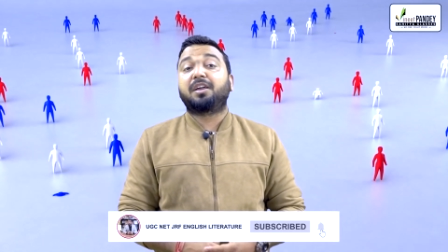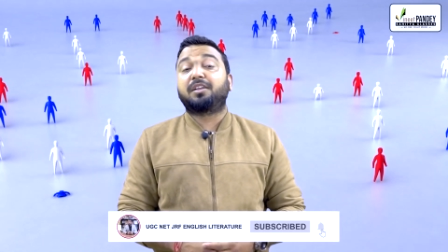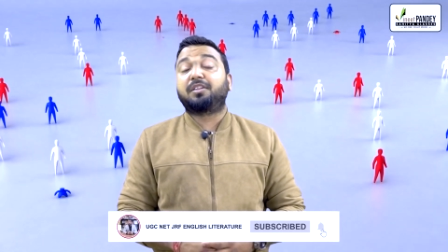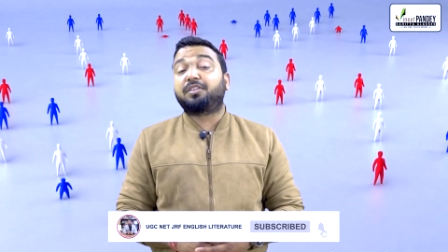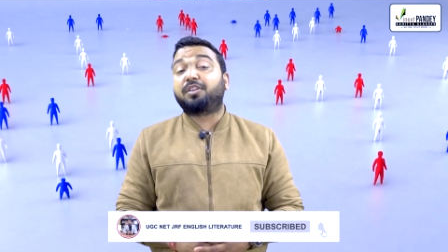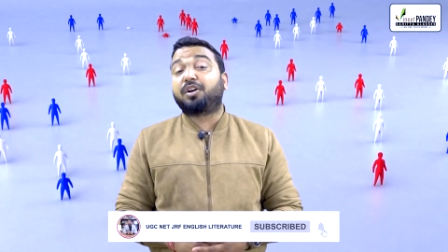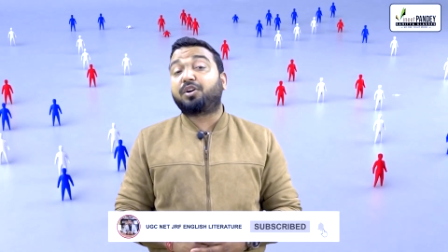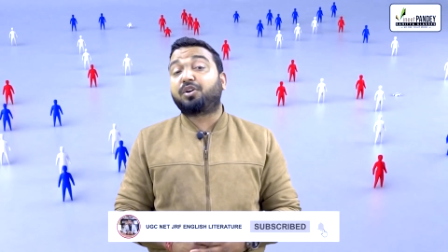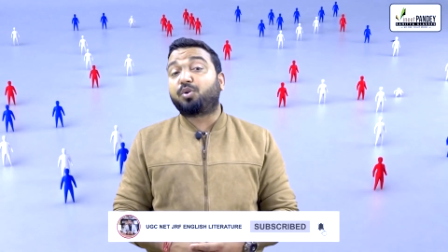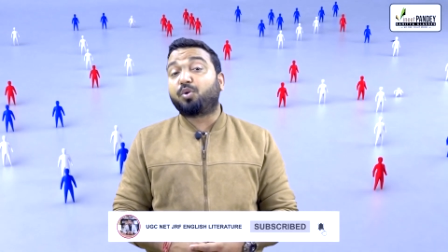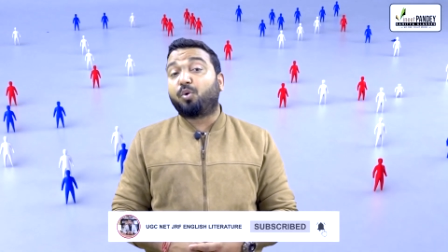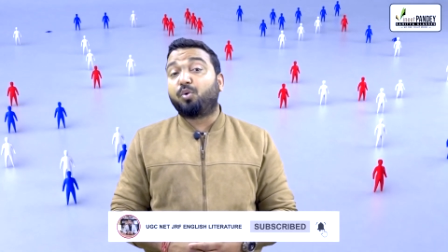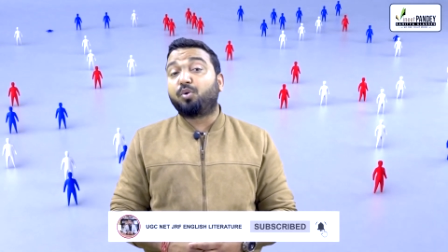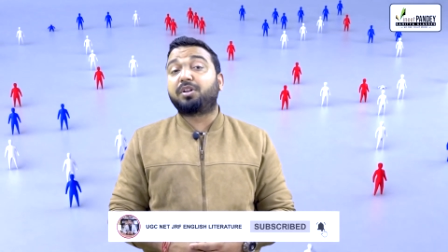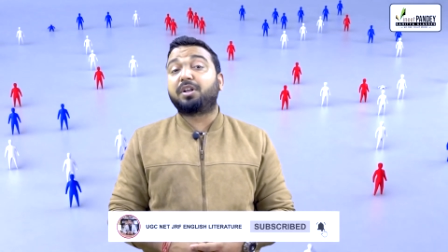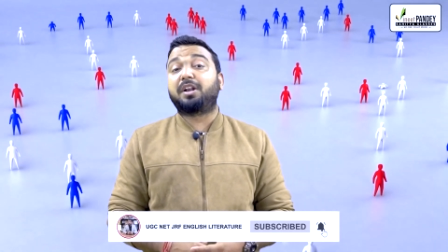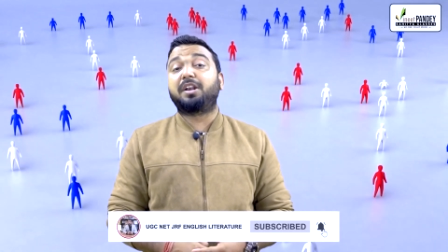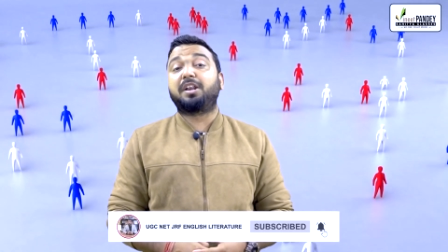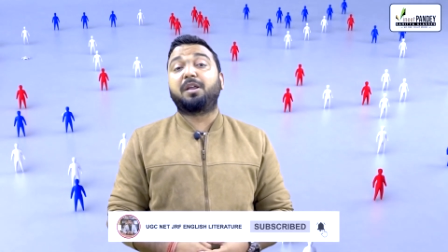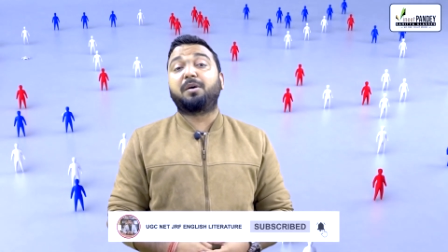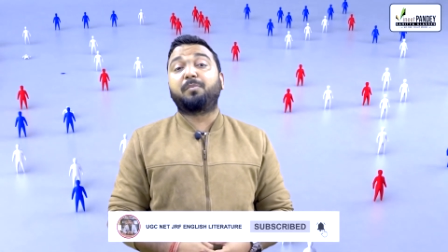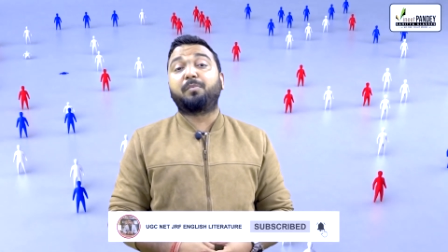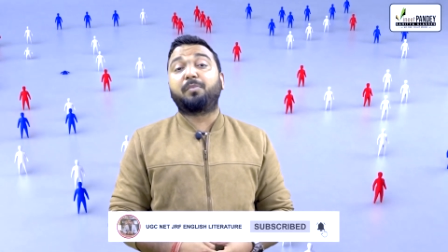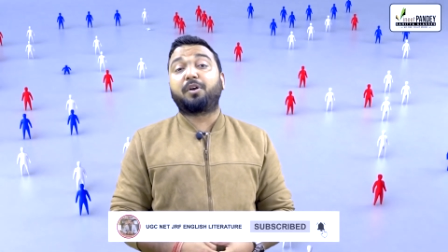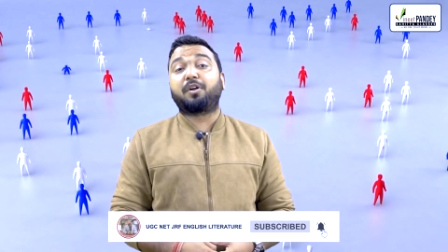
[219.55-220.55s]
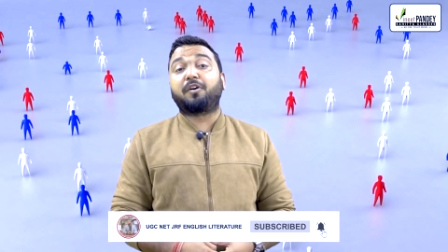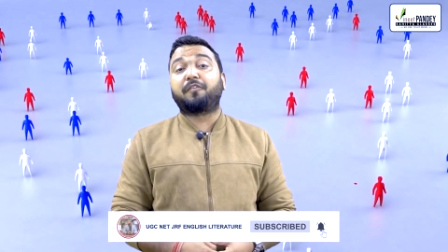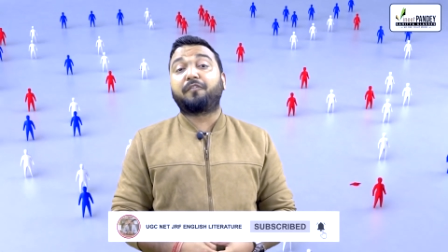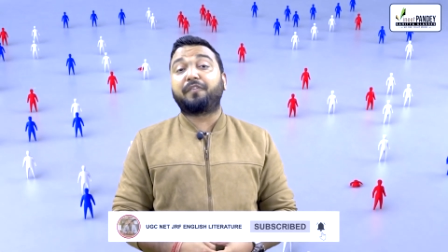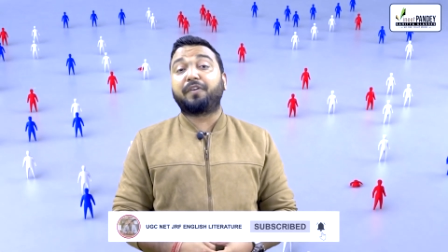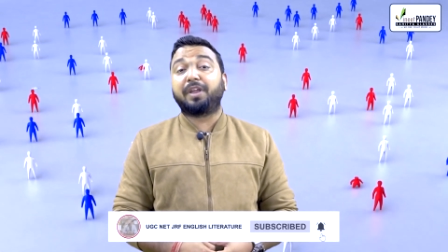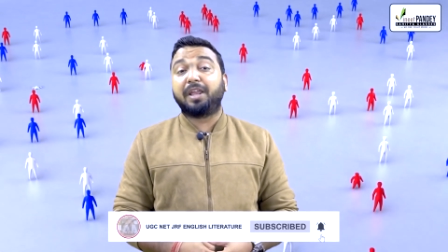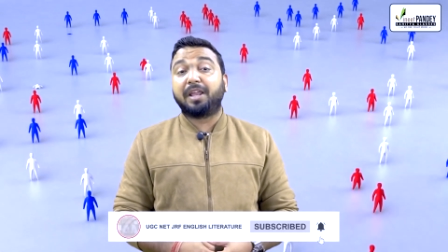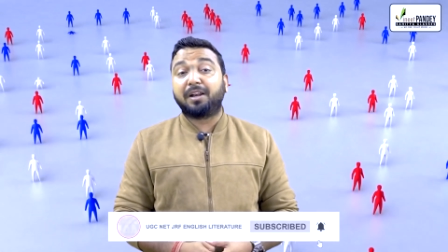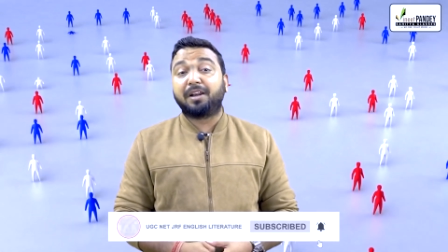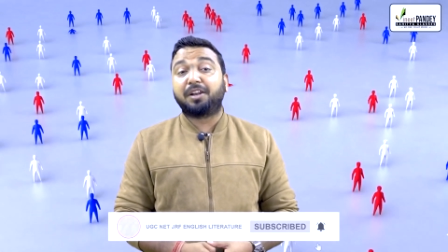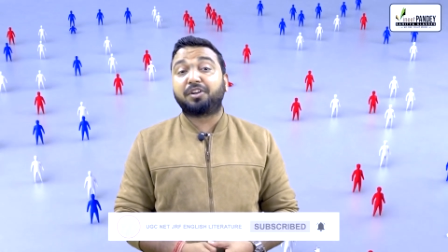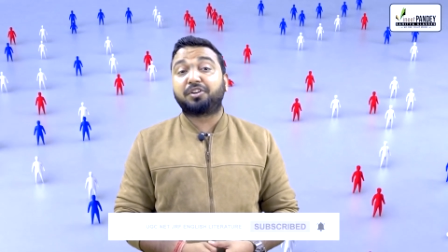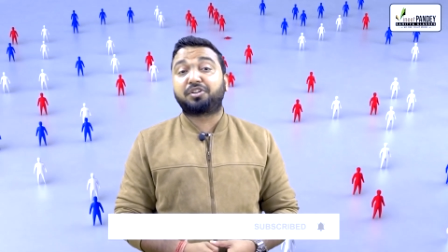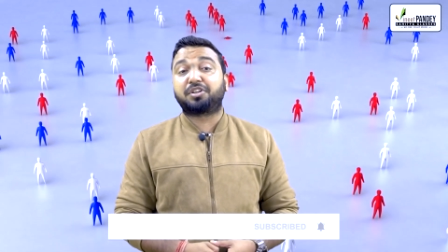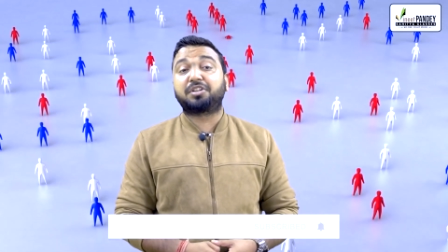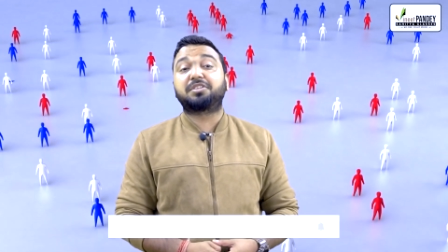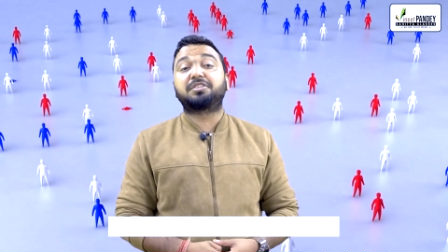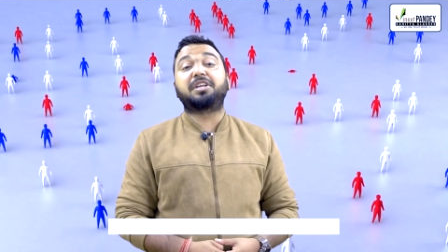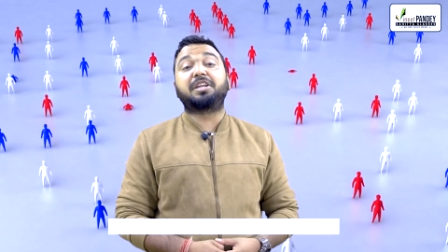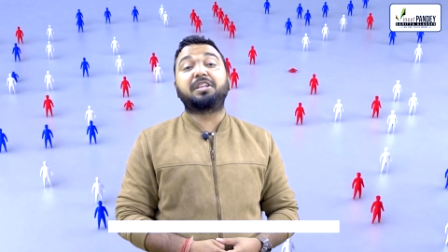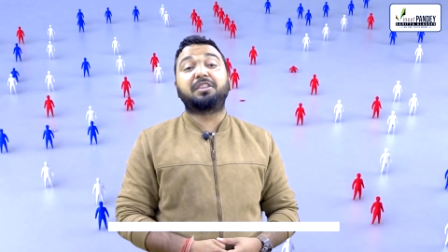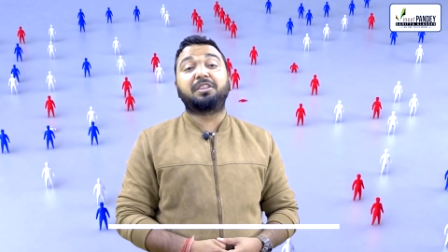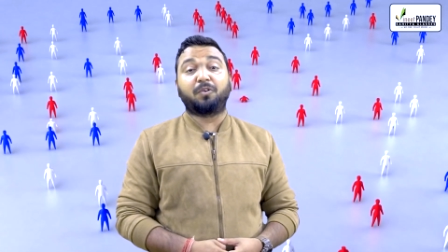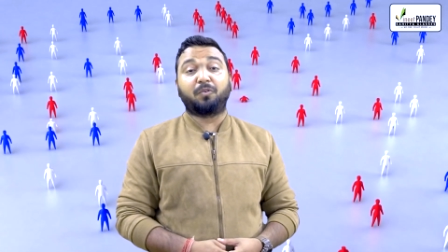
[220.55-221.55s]
the total number of
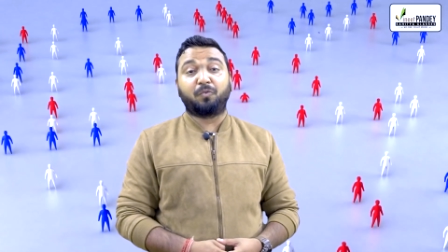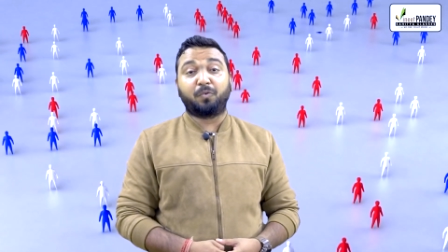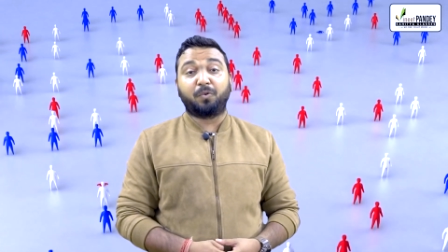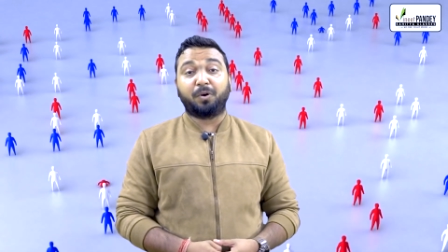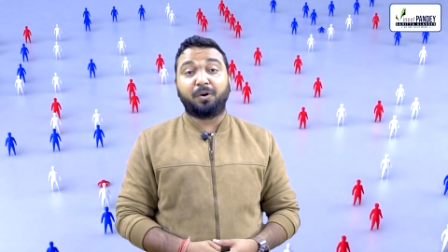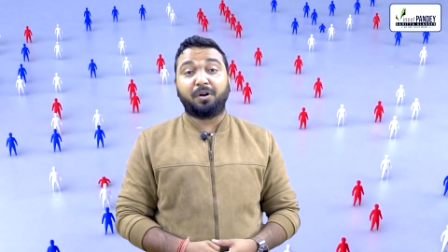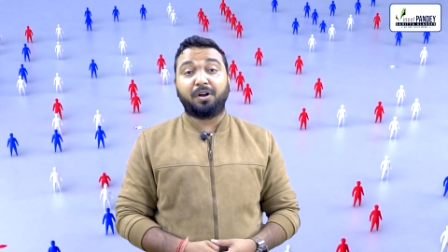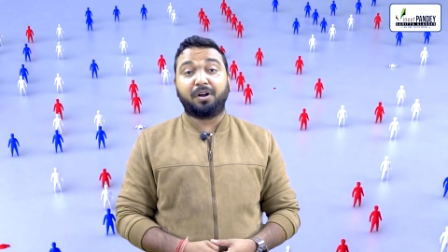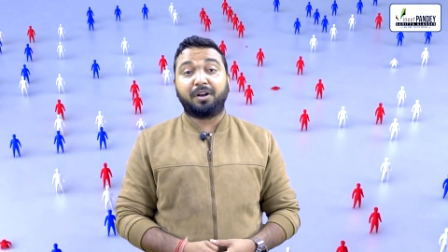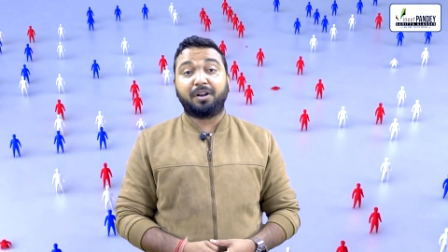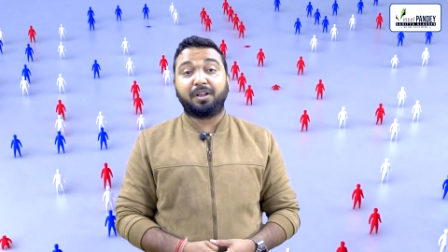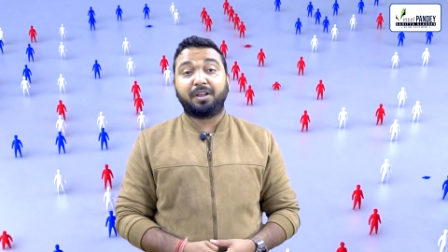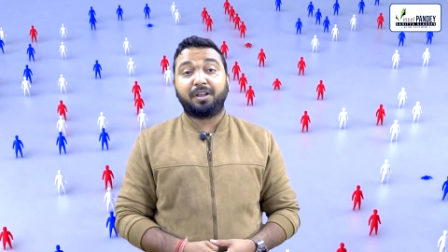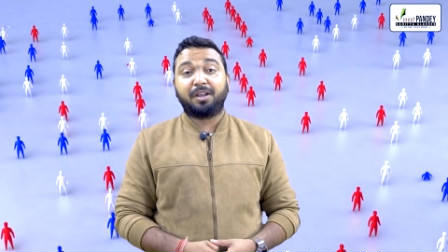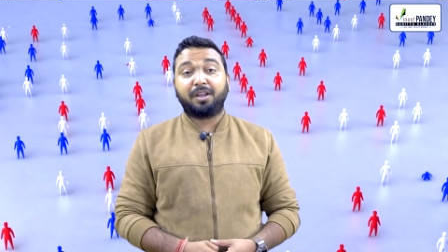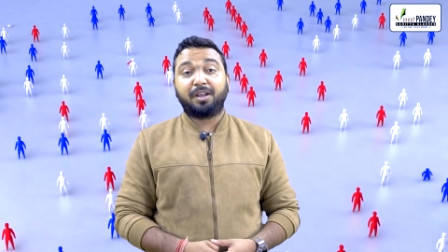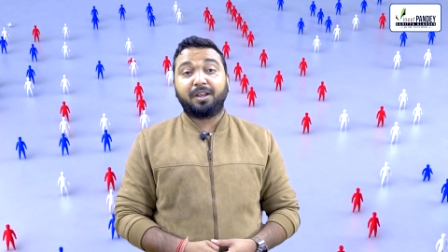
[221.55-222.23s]
Englishes in the world?